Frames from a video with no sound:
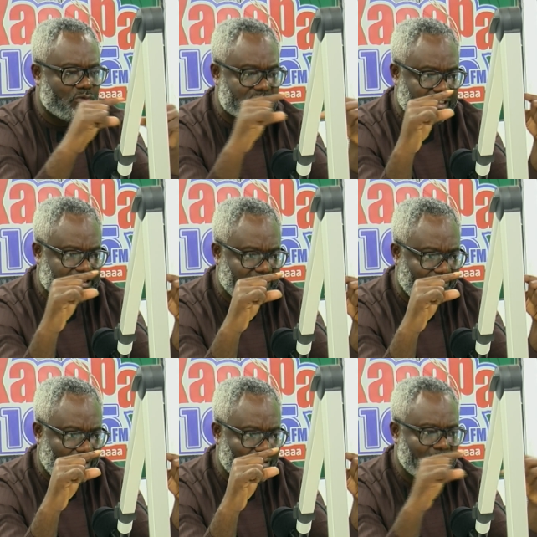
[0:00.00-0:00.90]
Senate
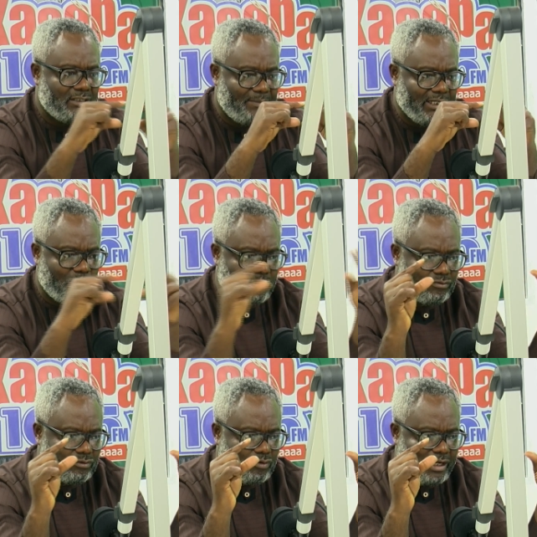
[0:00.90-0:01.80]
number and be
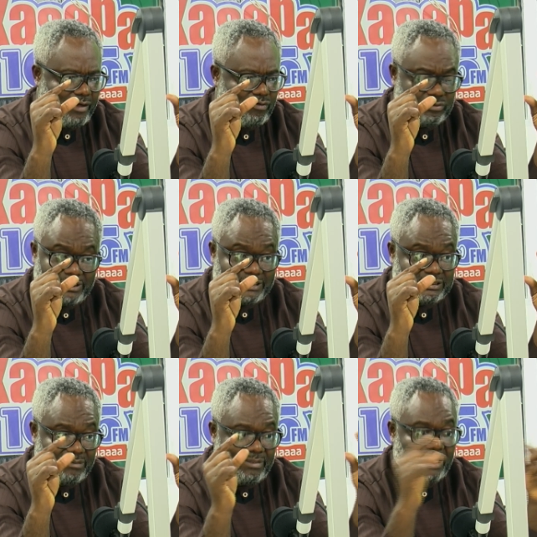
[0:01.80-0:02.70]
your tax number.